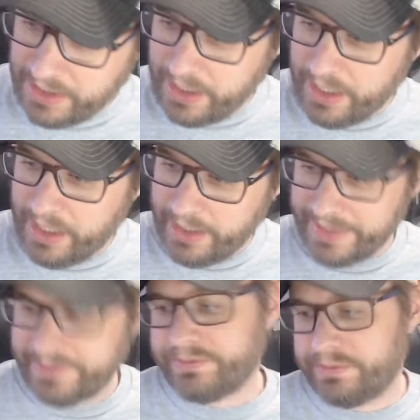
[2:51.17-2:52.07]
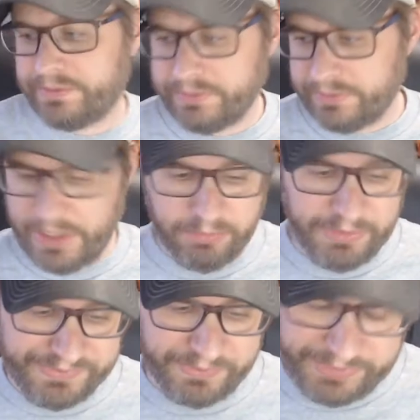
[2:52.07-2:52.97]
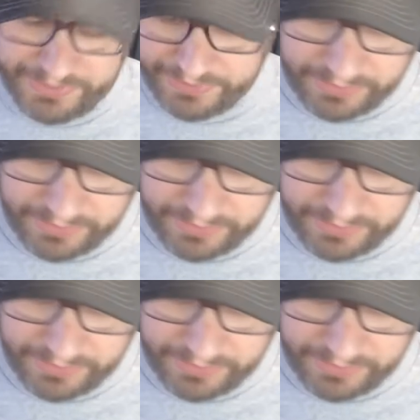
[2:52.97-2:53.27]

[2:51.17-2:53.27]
And Hellblazer in particular. I love